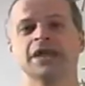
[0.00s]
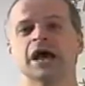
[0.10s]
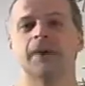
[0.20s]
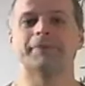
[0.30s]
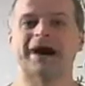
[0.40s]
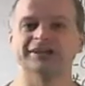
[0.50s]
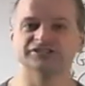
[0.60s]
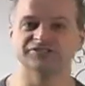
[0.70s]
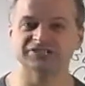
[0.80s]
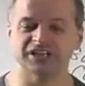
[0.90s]
A
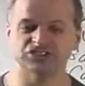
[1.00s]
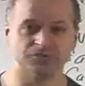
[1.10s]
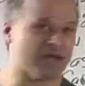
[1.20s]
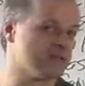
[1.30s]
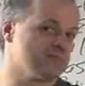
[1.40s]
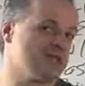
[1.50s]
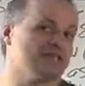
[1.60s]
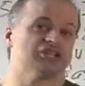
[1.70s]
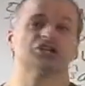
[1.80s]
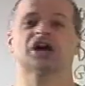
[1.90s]
positive test might mean
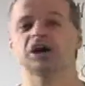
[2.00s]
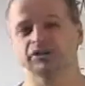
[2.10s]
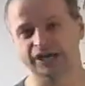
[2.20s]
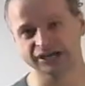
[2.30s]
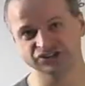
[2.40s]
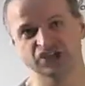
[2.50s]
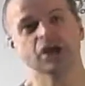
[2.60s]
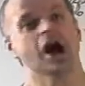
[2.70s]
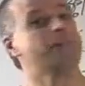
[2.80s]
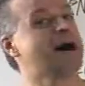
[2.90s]
that you're colonized.
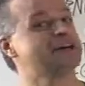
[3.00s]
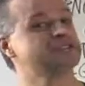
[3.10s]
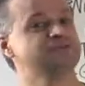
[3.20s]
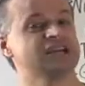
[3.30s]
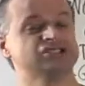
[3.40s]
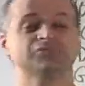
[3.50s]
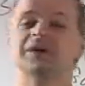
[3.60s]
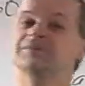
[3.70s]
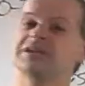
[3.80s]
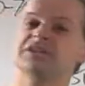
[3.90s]
A positive test
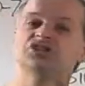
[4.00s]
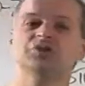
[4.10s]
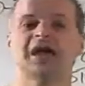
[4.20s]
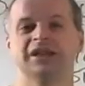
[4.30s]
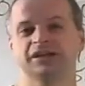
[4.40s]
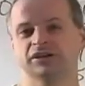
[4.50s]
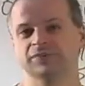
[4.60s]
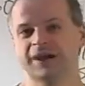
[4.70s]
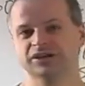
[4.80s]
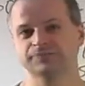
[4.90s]
might mean that you had
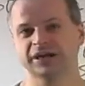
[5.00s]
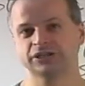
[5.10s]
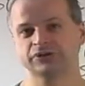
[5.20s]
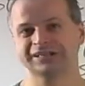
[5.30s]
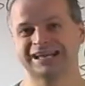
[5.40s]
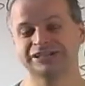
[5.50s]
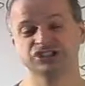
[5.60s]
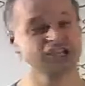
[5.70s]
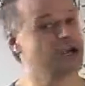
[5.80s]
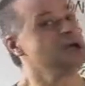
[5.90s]
Helicobacter pylori last
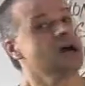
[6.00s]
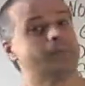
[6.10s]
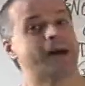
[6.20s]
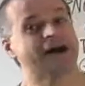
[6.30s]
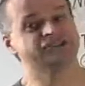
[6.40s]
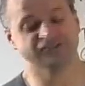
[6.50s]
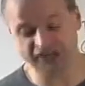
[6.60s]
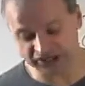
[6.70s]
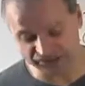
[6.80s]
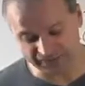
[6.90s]
year. A positive
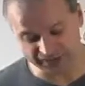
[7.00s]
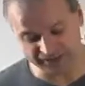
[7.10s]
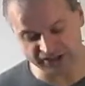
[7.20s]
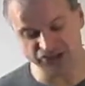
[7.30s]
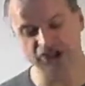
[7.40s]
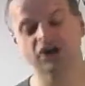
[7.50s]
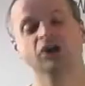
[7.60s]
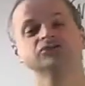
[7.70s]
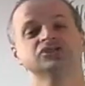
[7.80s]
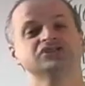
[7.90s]
test might mean that you had
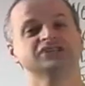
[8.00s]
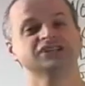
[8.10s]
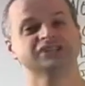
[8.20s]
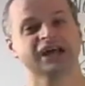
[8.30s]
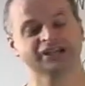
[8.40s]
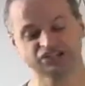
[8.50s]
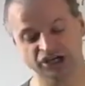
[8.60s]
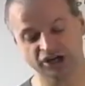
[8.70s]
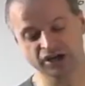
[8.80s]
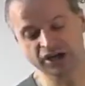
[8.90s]
ulcer disease last
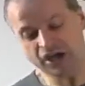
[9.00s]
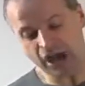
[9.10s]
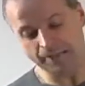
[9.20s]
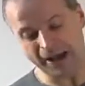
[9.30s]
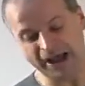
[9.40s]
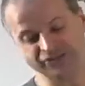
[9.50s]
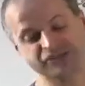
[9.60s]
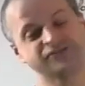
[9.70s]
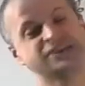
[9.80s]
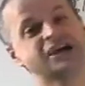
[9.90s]
year. A
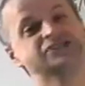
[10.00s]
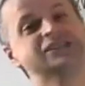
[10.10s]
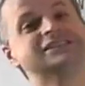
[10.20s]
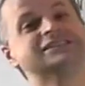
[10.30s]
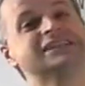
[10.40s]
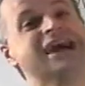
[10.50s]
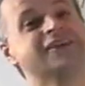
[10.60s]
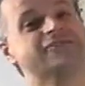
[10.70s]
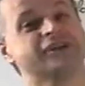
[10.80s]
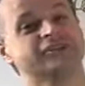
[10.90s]
positive test is not
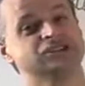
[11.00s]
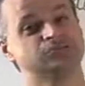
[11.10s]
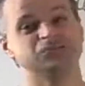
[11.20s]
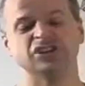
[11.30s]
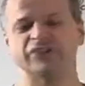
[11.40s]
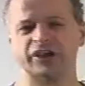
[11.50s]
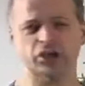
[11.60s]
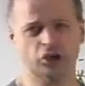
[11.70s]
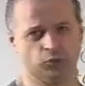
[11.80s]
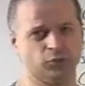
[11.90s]
very specific.
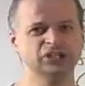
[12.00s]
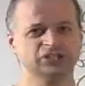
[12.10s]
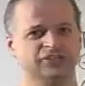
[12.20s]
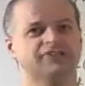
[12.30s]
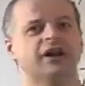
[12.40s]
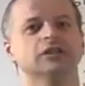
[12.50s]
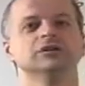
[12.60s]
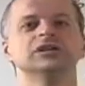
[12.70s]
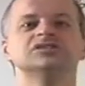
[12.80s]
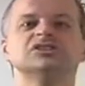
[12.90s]
Which of the
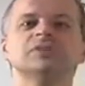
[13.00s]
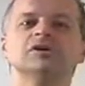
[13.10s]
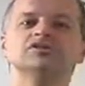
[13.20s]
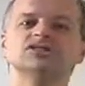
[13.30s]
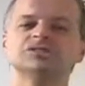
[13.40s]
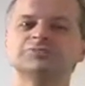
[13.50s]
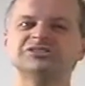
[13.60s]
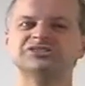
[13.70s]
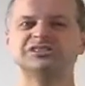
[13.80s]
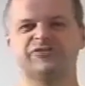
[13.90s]
following is the most
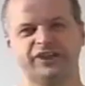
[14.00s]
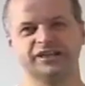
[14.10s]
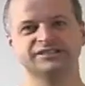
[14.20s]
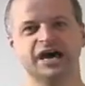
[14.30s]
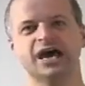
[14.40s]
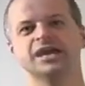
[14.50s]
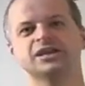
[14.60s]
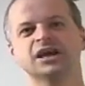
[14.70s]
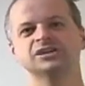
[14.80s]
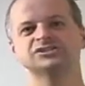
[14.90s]
specific
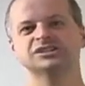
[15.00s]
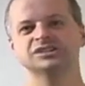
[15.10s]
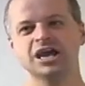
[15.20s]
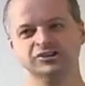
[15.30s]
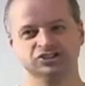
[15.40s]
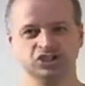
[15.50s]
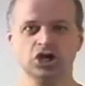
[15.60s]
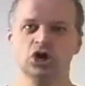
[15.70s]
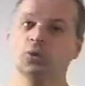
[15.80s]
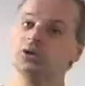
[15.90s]
diagnostic test?
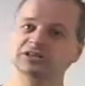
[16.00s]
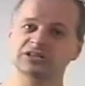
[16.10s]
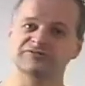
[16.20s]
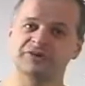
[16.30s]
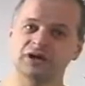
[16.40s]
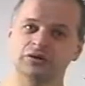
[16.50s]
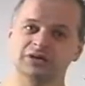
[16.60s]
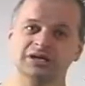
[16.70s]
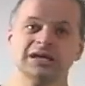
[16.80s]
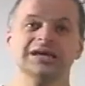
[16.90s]
Which of the
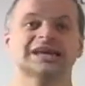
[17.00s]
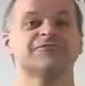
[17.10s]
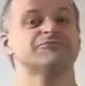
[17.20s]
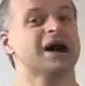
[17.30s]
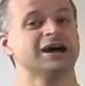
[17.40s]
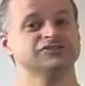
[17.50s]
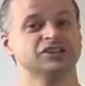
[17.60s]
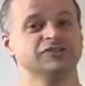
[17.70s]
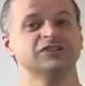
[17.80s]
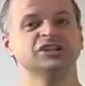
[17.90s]
following, if
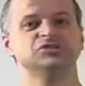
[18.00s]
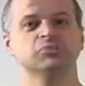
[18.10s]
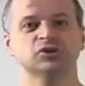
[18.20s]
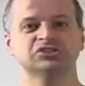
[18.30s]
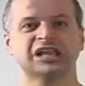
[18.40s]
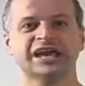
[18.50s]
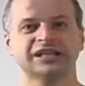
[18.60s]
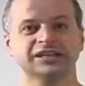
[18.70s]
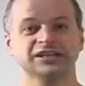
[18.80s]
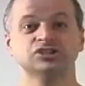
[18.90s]
positive, is most
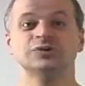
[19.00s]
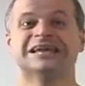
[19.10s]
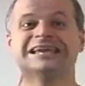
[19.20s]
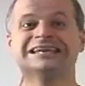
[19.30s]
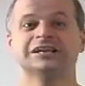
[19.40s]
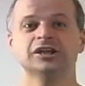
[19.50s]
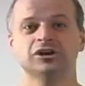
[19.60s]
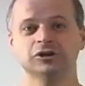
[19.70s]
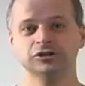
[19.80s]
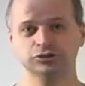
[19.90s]
likely to
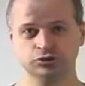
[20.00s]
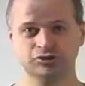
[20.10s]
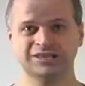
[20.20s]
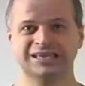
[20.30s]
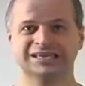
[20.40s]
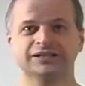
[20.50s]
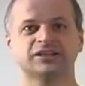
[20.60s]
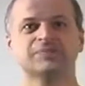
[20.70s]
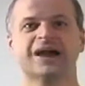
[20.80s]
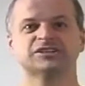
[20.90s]
include the
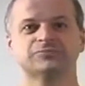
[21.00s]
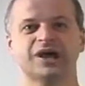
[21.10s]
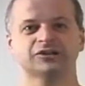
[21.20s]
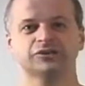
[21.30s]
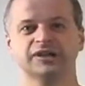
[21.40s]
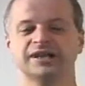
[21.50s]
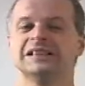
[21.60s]
Helicobacter pylori?